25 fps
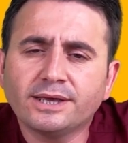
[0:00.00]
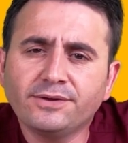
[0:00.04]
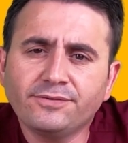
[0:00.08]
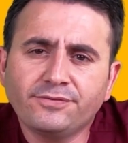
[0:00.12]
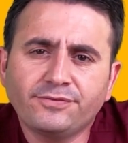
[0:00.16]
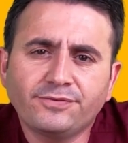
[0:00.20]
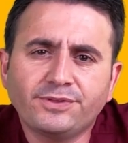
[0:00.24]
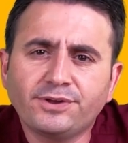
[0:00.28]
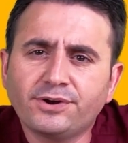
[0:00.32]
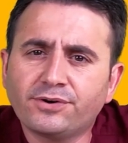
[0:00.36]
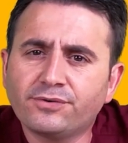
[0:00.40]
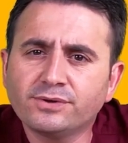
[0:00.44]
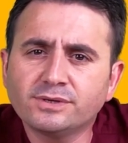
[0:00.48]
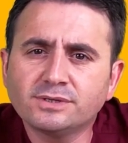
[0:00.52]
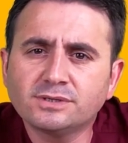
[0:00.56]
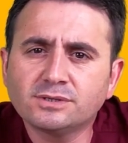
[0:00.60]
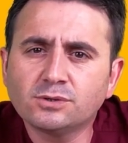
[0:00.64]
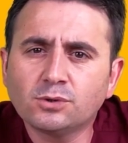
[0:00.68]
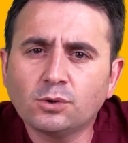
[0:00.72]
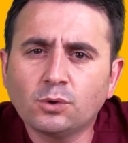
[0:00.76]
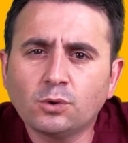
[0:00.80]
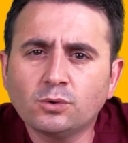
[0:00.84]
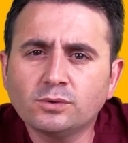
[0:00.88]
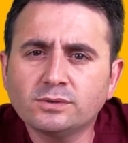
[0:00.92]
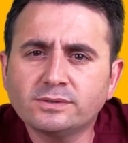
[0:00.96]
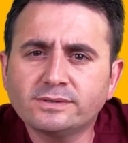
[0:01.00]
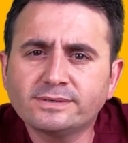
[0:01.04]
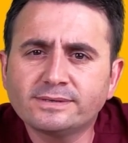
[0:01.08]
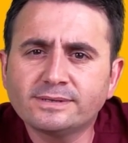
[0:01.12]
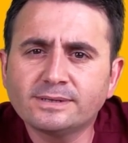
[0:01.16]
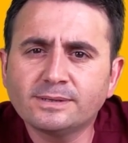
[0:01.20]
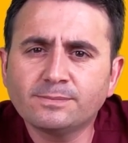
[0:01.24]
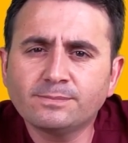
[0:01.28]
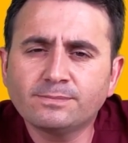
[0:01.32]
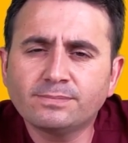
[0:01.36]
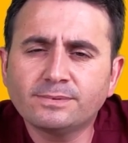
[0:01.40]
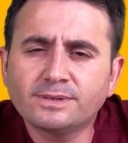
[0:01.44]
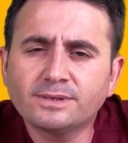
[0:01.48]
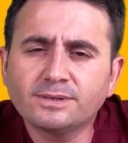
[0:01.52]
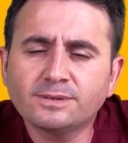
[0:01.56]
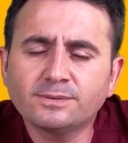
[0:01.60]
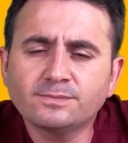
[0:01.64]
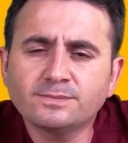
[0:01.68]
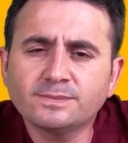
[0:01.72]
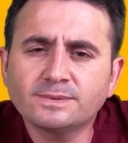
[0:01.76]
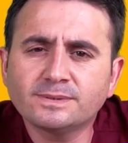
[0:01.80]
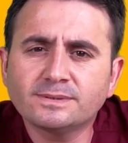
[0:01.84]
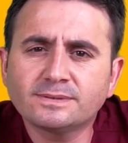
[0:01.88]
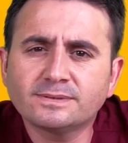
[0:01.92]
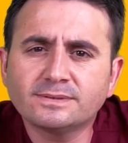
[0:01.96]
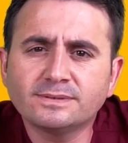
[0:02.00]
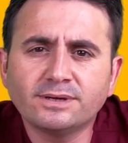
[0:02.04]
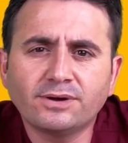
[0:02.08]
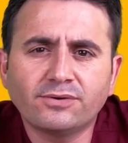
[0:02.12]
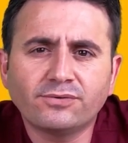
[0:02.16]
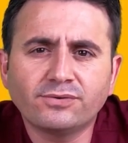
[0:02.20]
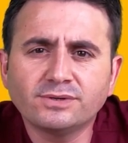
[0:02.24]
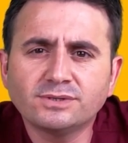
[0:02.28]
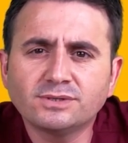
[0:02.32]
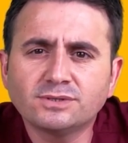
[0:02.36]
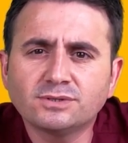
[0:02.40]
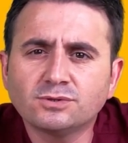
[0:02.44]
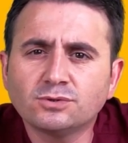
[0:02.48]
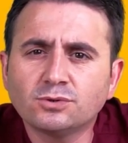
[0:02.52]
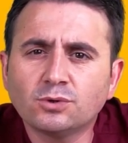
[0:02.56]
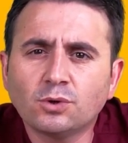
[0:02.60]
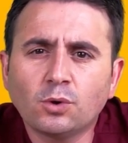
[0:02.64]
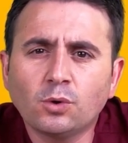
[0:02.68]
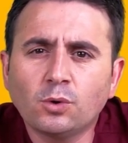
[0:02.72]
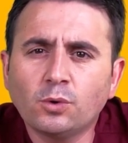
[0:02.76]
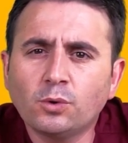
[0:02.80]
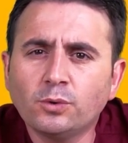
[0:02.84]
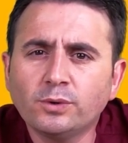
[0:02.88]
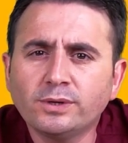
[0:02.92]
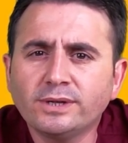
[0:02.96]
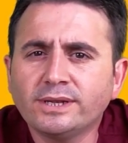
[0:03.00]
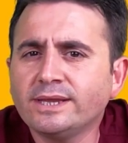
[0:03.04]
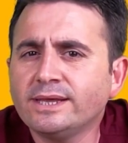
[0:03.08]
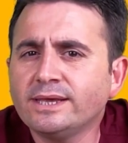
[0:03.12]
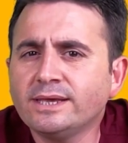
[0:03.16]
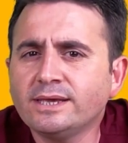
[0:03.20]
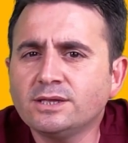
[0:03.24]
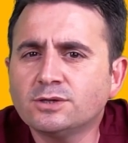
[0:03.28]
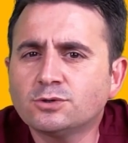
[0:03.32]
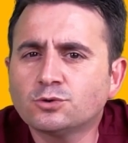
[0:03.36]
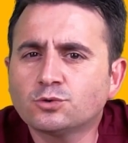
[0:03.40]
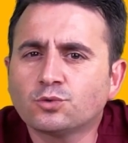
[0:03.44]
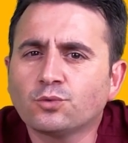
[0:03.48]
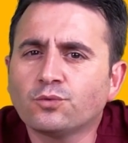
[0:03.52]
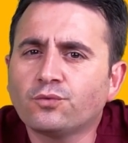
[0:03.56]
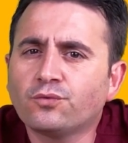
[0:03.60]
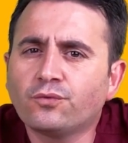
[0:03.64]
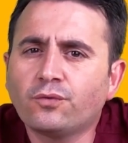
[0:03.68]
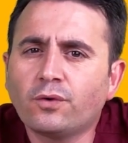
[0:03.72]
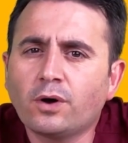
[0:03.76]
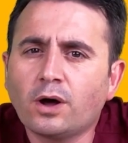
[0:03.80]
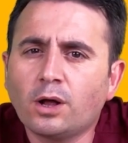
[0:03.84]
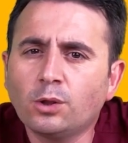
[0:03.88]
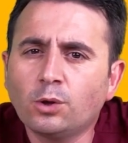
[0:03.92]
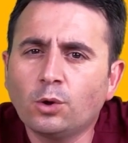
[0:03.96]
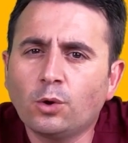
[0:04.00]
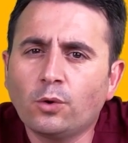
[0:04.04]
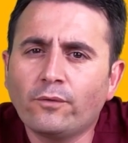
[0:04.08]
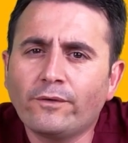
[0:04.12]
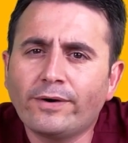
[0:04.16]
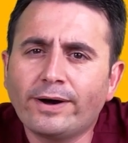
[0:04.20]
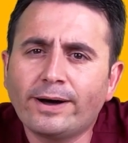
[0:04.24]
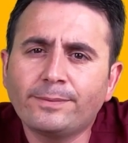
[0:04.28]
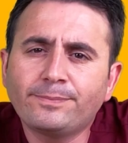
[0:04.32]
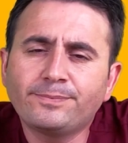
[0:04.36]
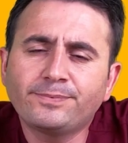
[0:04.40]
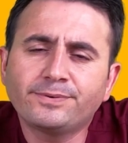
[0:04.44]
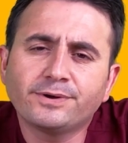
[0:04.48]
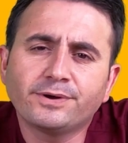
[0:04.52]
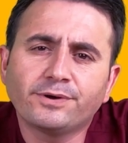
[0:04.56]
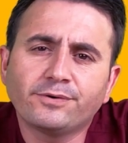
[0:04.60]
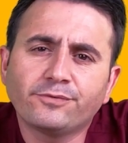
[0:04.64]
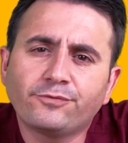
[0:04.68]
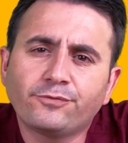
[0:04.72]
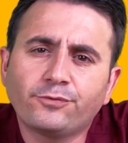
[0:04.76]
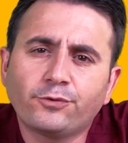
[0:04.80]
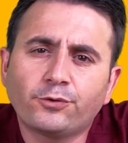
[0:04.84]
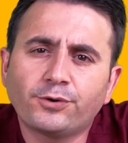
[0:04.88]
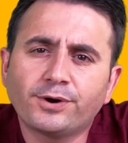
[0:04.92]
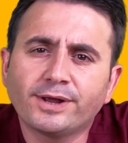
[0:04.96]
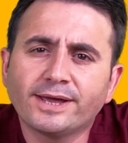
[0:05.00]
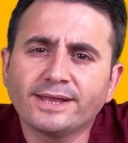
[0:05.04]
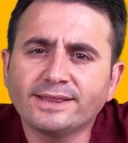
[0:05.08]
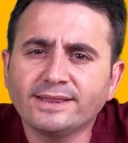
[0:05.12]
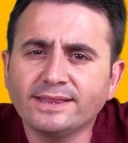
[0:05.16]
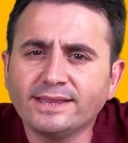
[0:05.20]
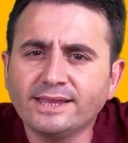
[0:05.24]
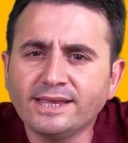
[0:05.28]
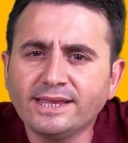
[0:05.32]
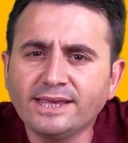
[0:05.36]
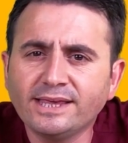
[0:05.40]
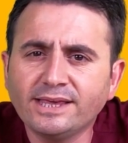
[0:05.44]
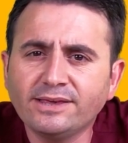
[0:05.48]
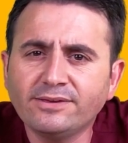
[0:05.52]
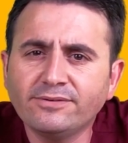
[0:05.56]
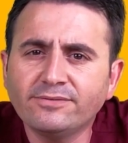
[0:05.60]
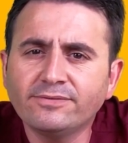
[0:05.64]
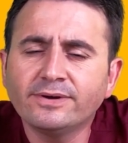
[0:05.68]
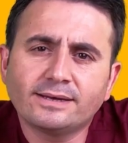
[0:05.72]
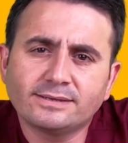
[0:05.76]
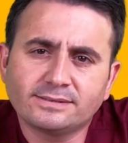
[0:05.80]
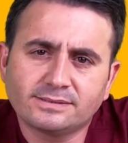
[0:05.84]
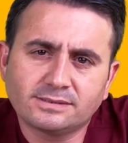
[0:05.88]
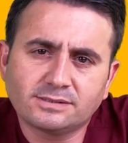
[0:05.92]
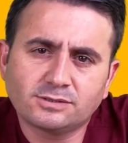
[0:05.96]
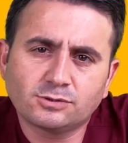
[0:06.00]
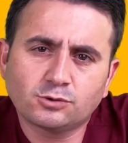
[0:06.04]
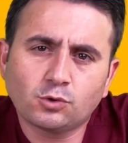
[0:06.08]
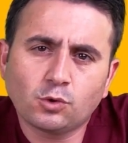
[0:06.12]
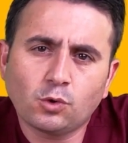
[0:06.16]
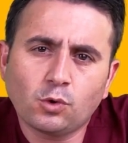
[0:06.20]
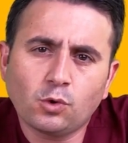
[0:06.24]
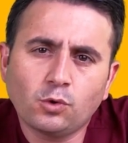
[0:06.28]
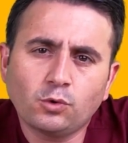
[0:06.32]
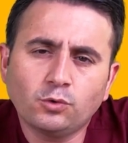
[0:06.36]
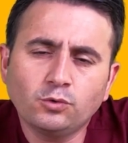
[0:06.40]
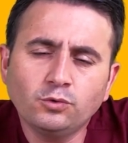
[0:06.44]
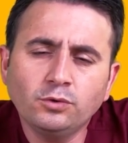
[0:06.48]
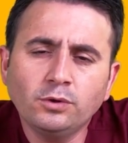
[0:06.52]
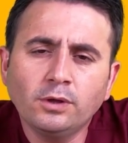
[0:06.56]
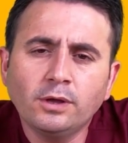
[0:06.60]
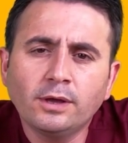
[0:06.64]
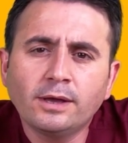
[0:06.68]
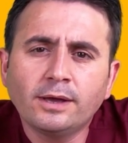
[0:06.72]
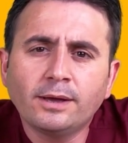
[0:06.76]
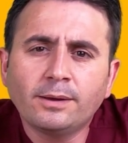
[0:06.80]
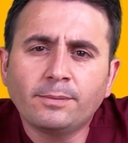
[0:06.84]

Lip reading: If there is no symptoms, there is no need to follow up for a new stone.